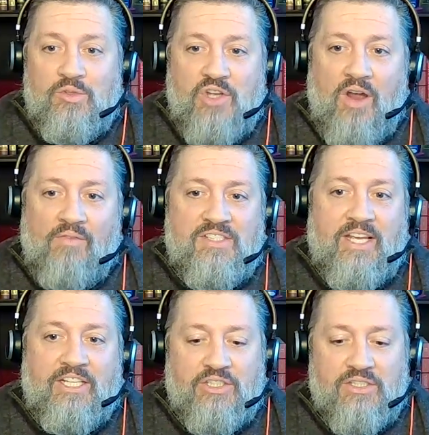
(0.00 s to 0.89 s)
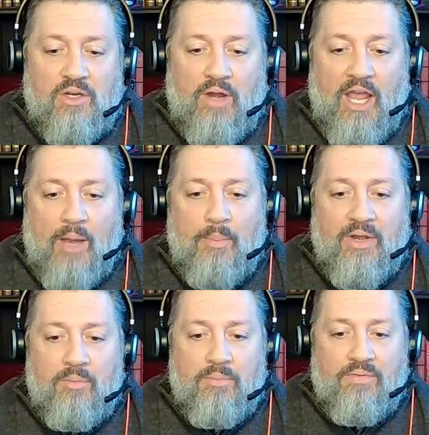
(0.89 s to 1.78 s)
conversations are
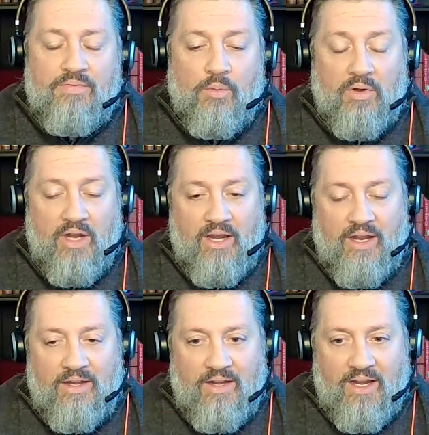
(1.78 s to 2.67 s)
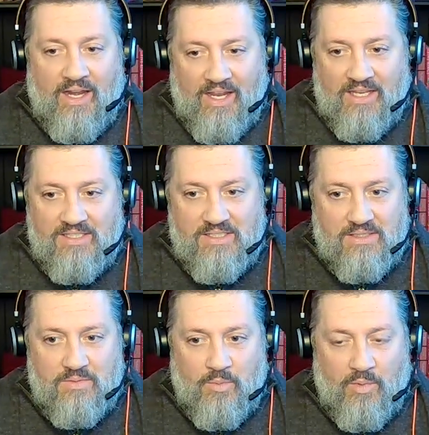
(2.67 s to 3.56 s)
happening before, and I guess
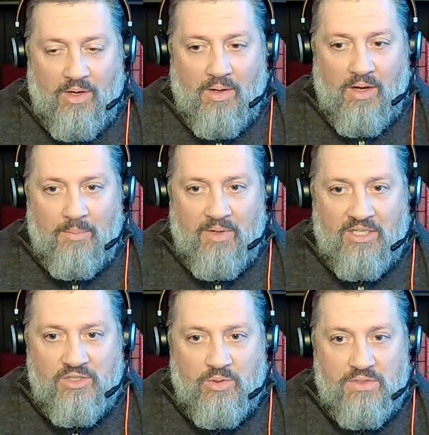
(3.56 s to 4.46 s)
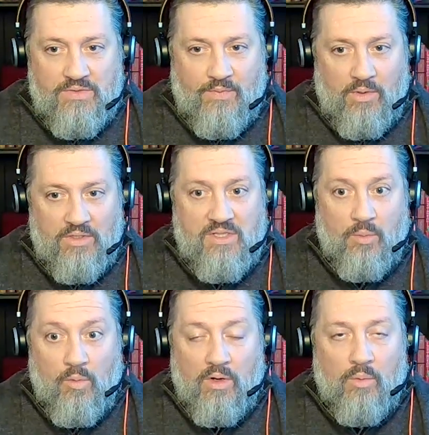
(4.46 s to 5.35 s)
is where I'm getting to as far as the
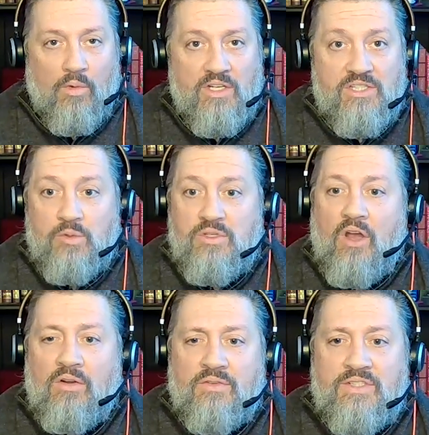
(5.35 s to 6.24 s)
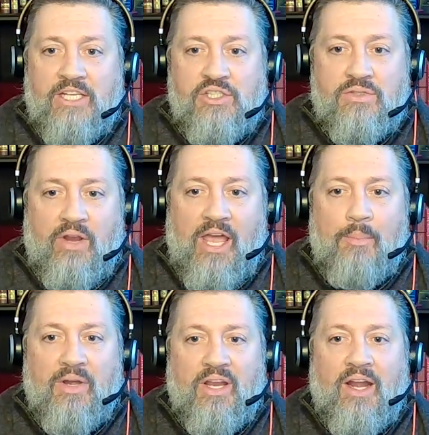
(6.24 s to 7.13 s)
one-on-ones. Those conversations are
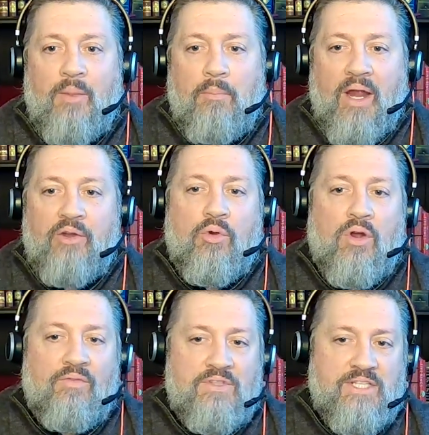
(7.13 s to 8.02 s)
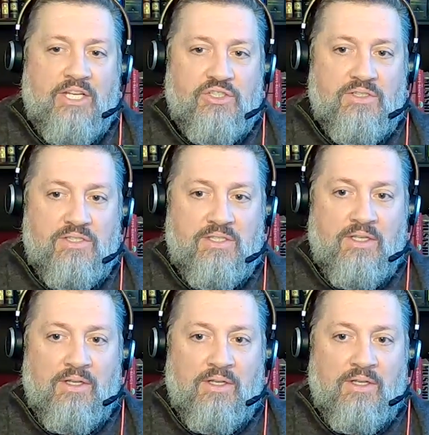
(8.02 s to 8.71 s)
happening, kind of micro conversations